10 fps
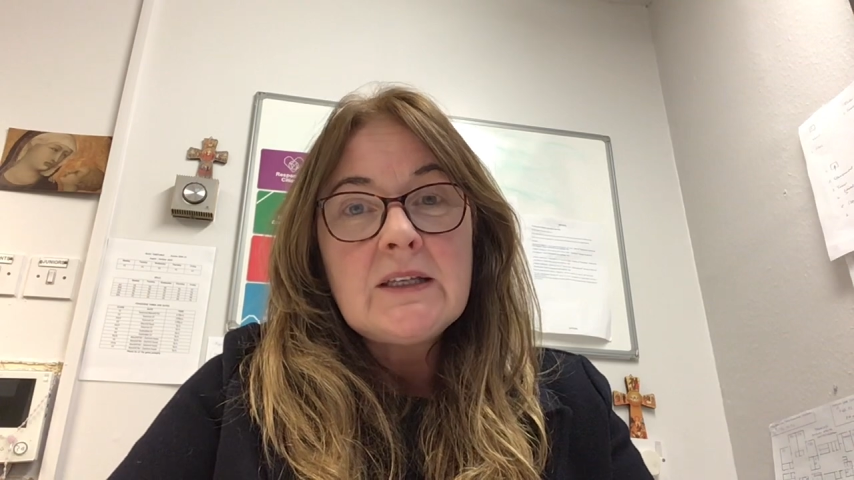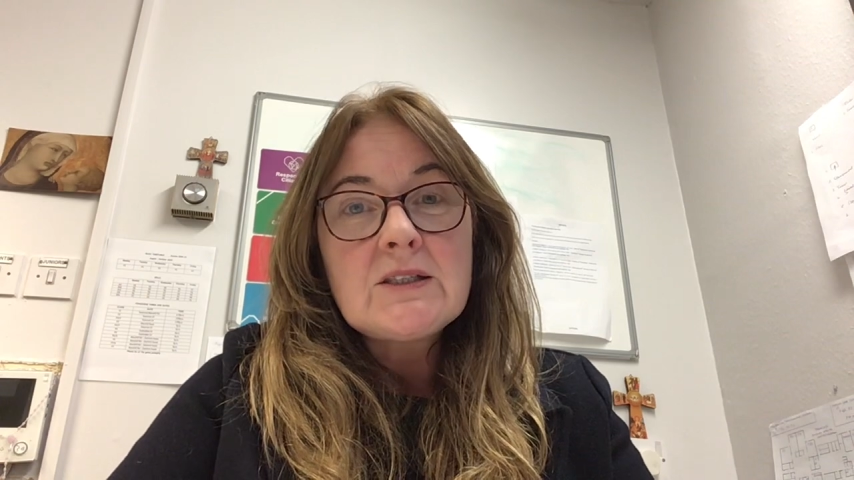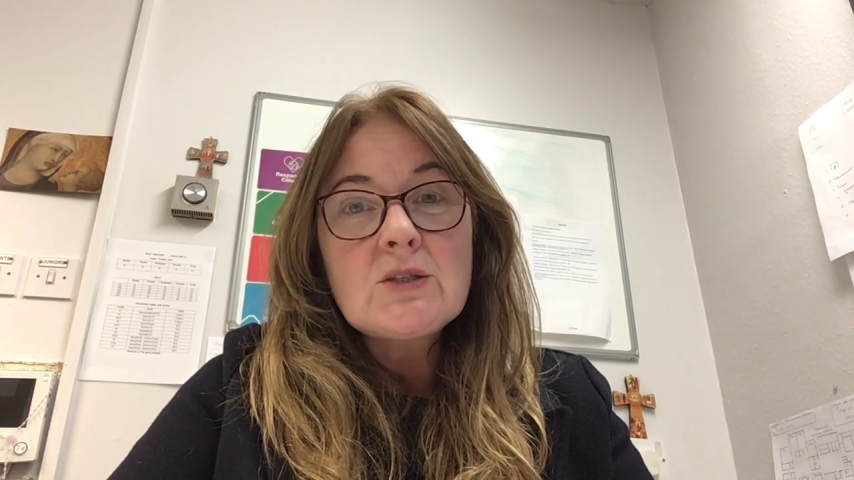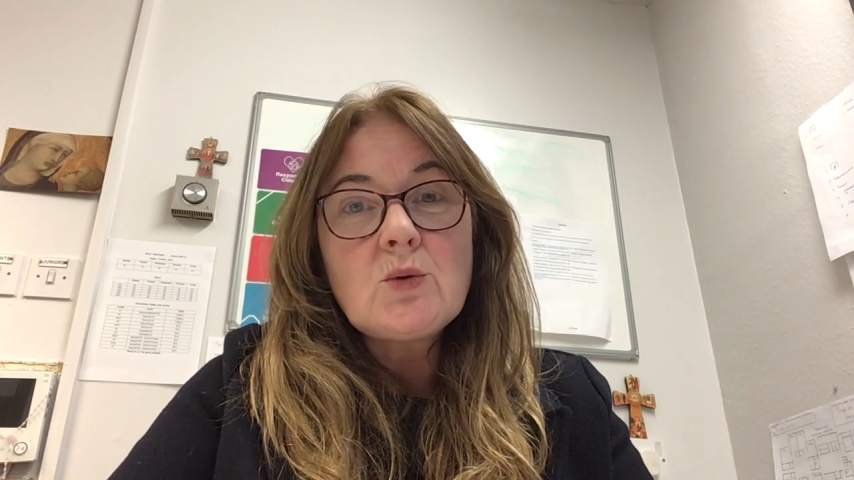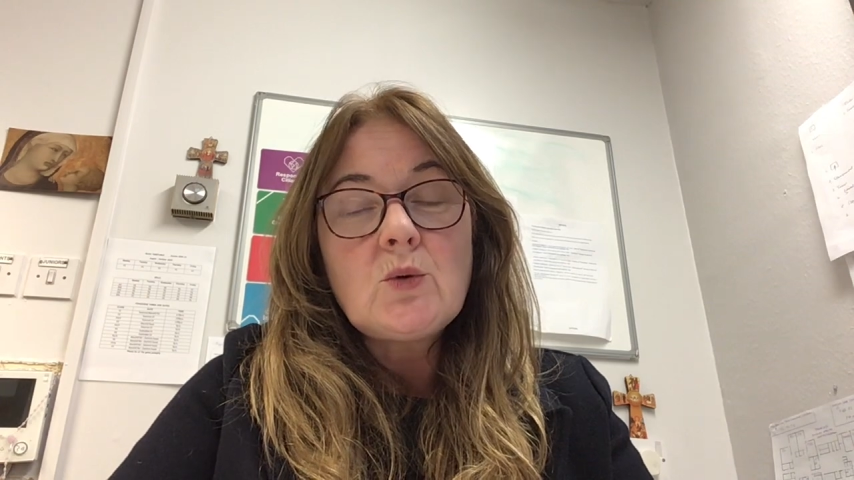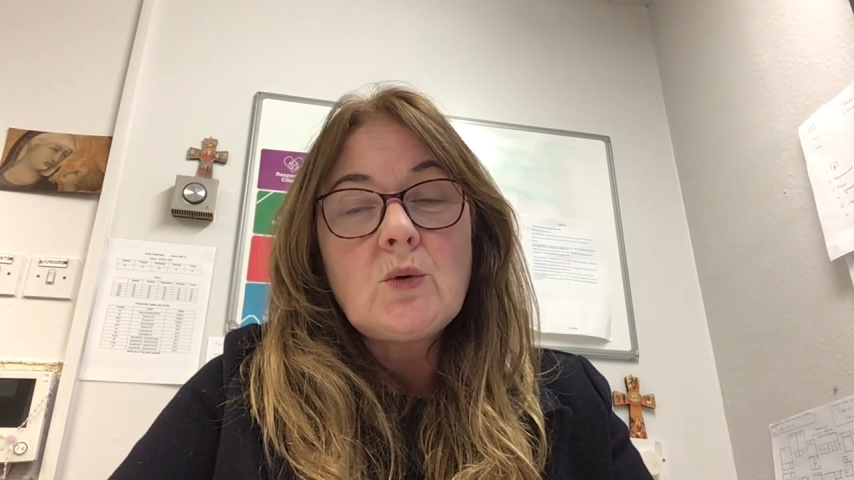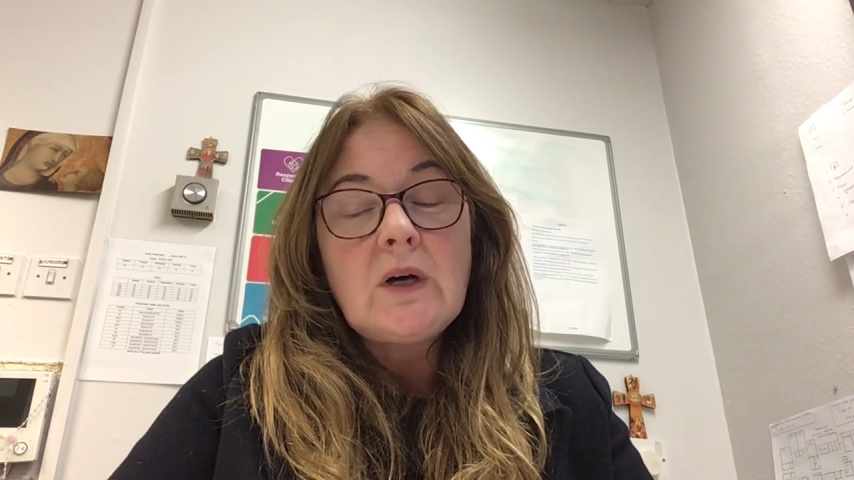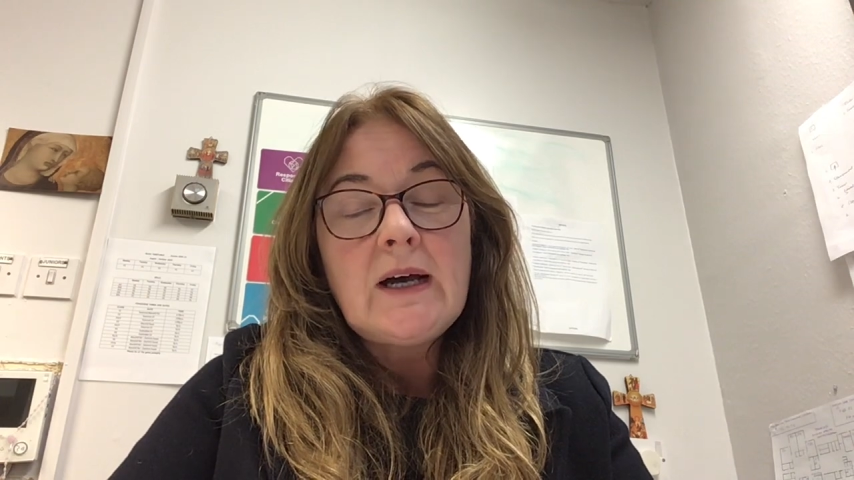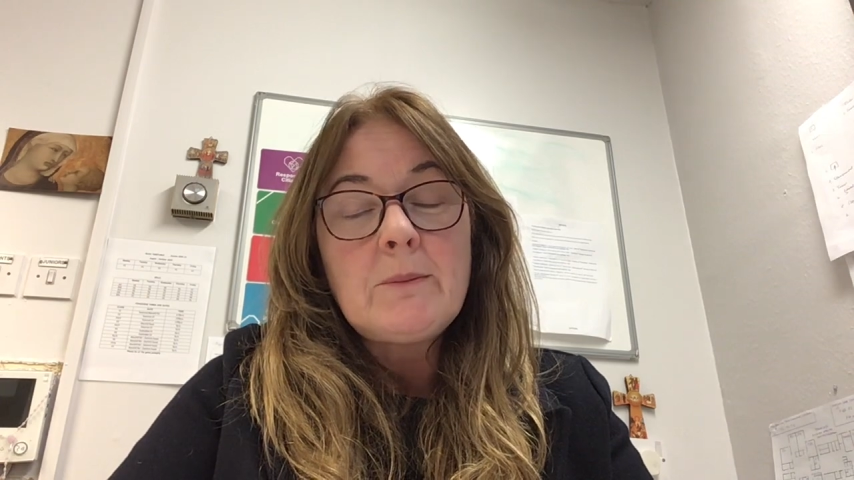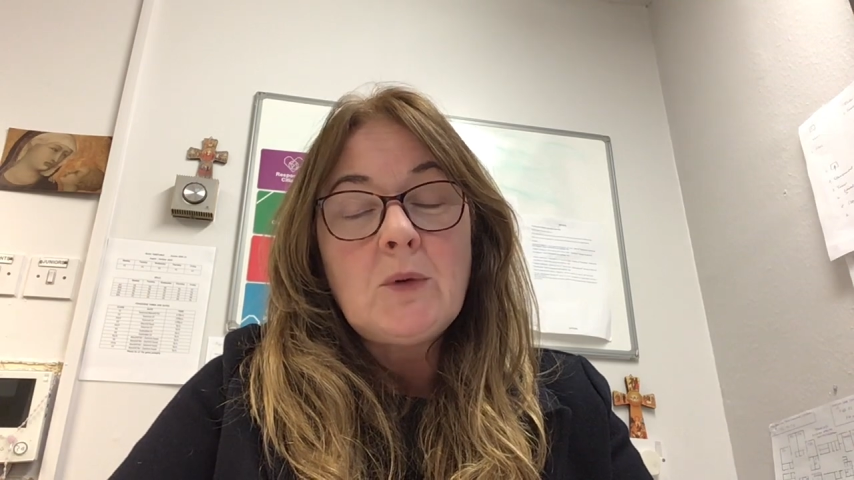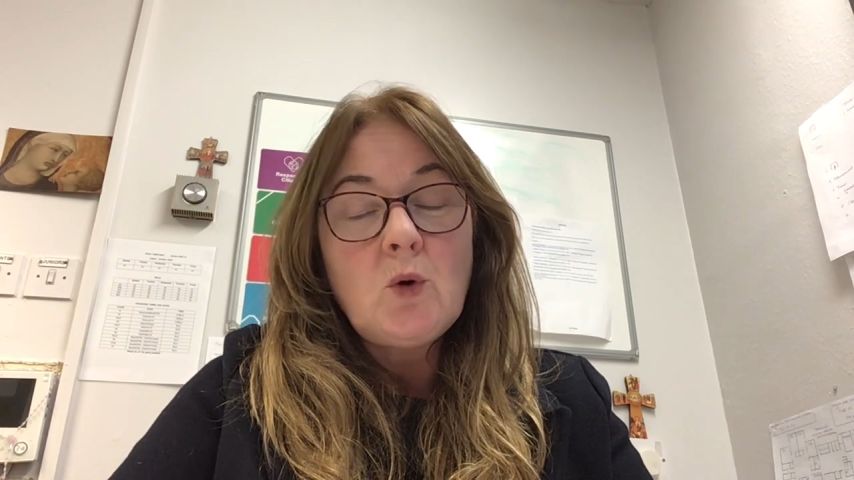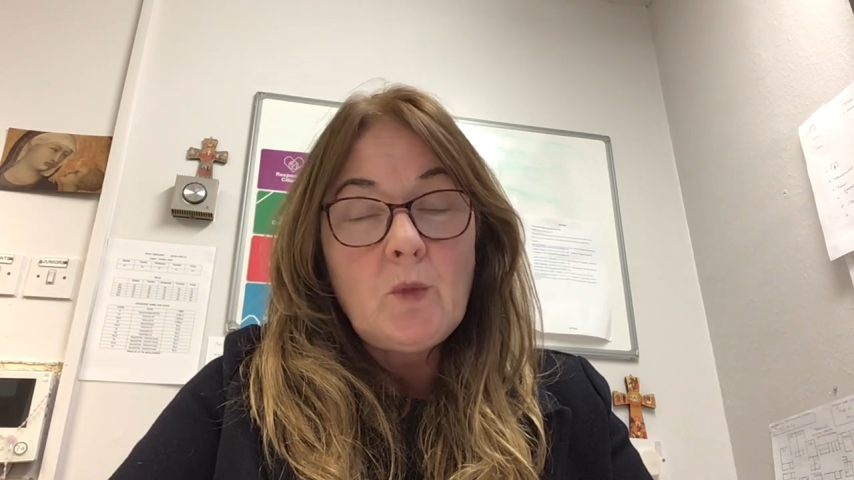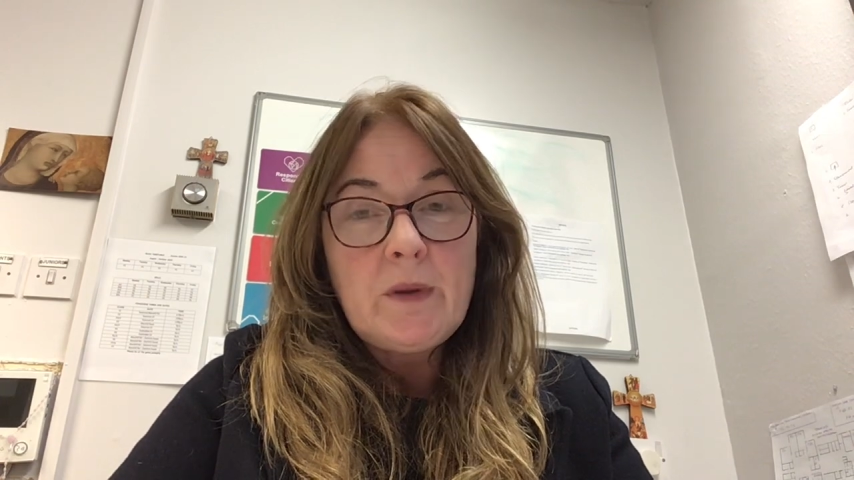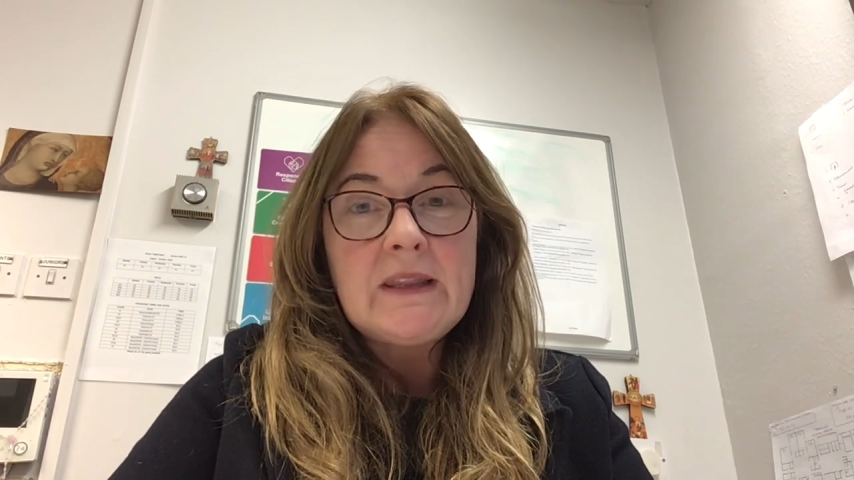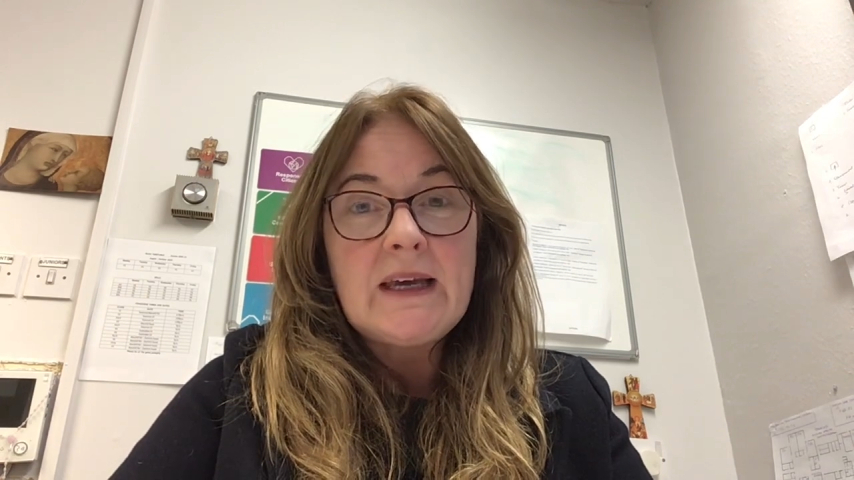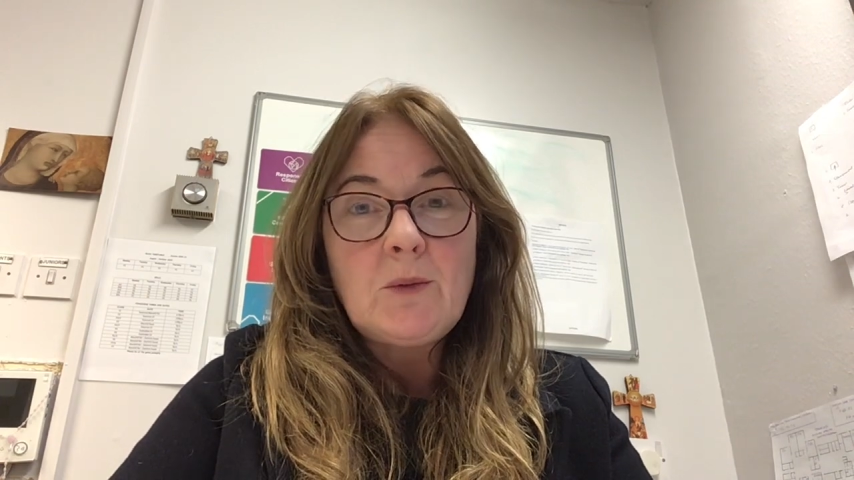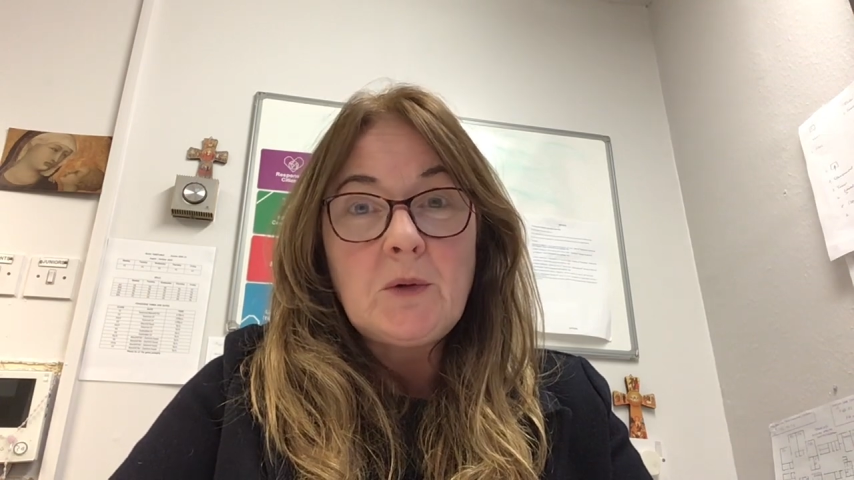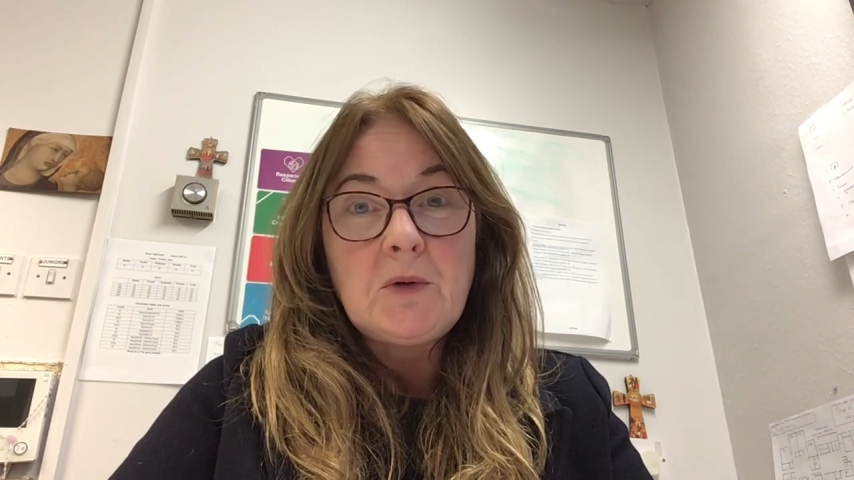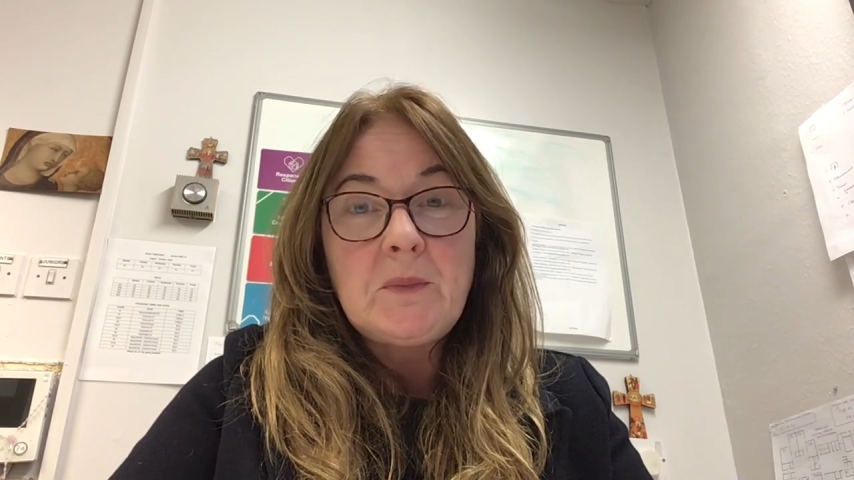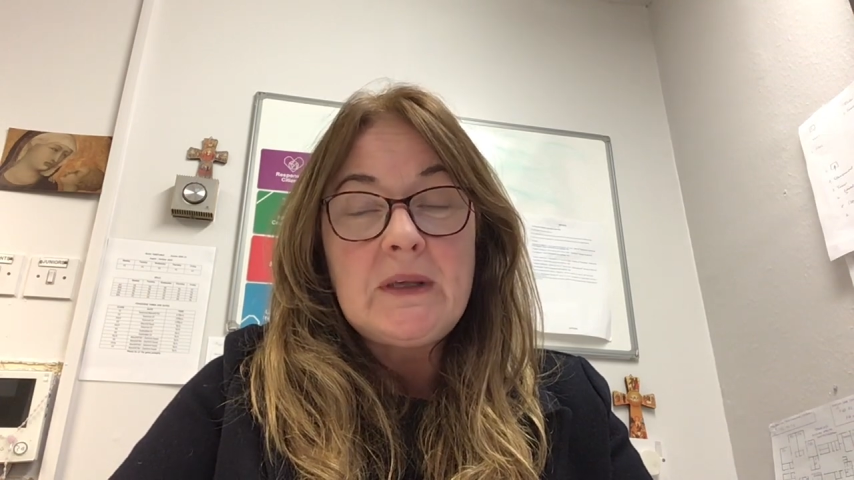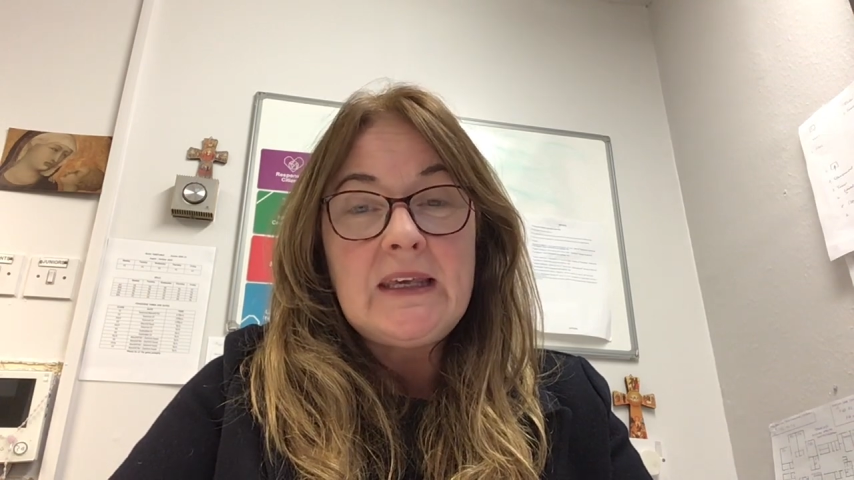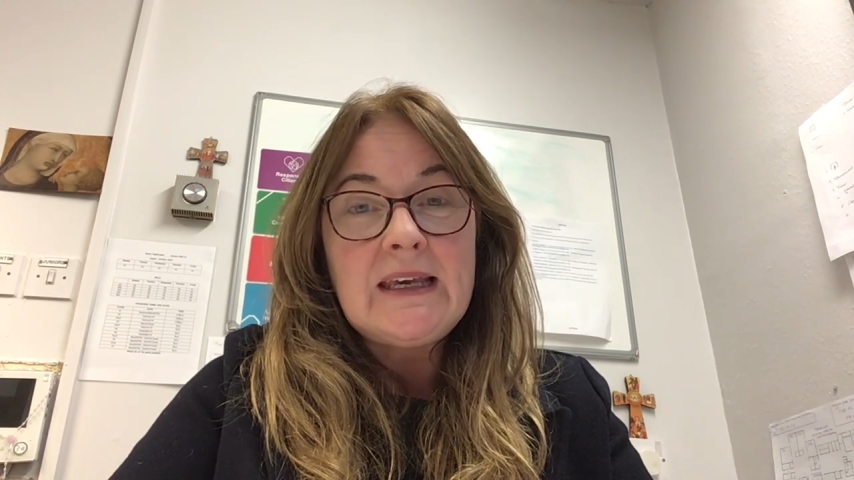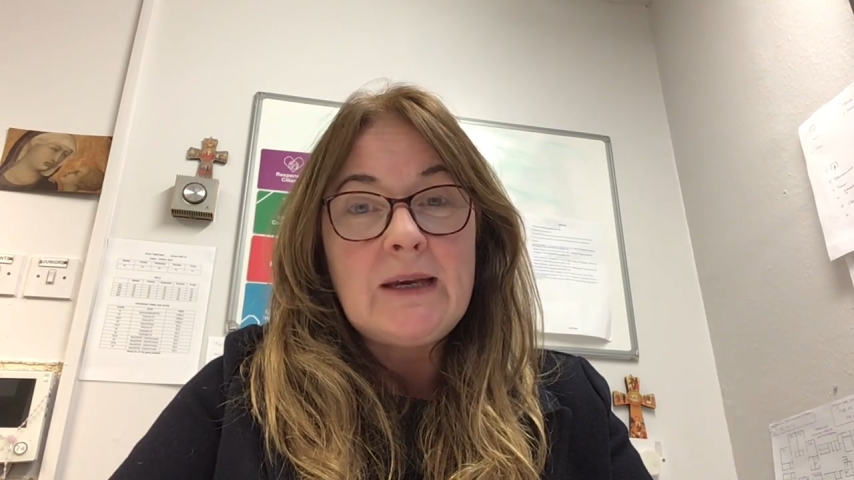So I'm hoping that will be